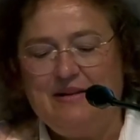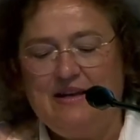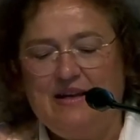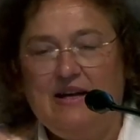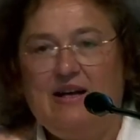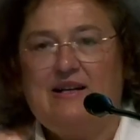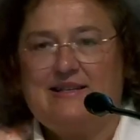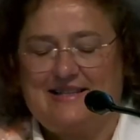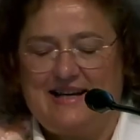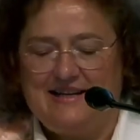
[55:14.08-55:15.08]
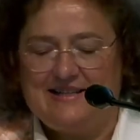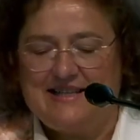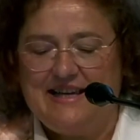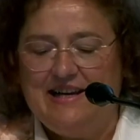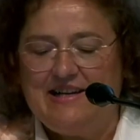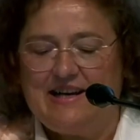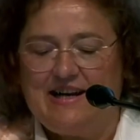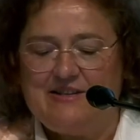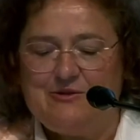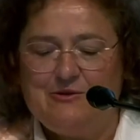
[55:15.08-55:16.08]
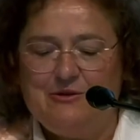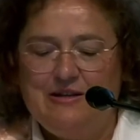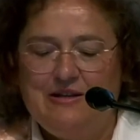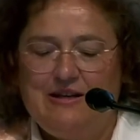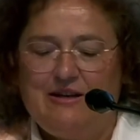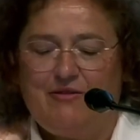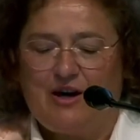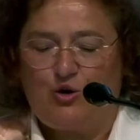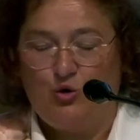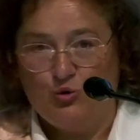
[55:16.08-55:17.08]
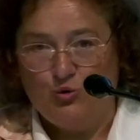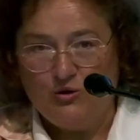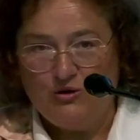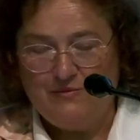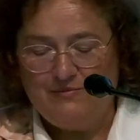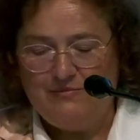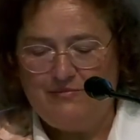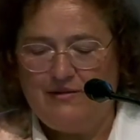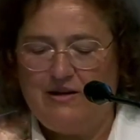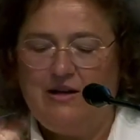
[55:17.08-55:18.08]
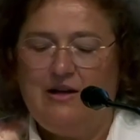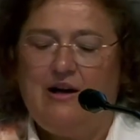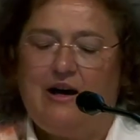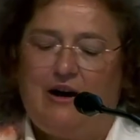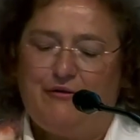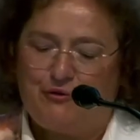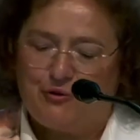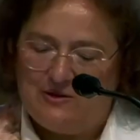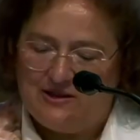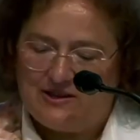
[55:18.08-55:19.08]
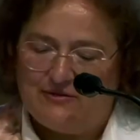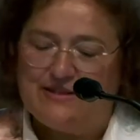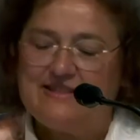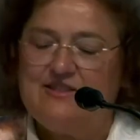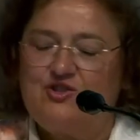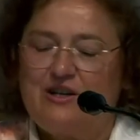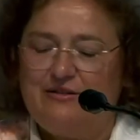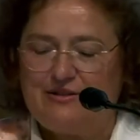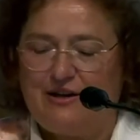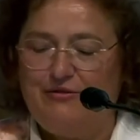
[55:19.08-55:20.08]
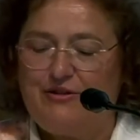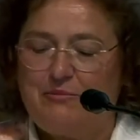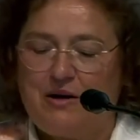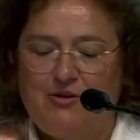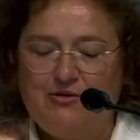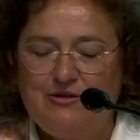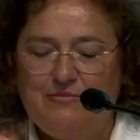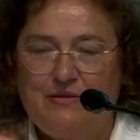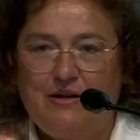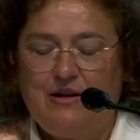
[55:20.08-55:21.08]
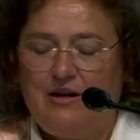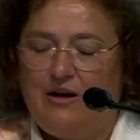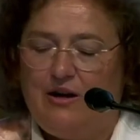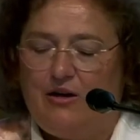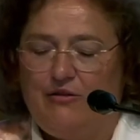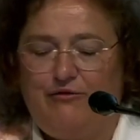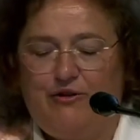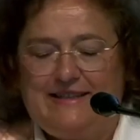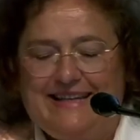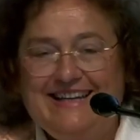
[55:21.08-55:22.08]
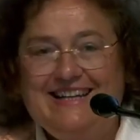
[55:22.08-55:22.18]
He knew how to guide souls because he relied both on the detailed science app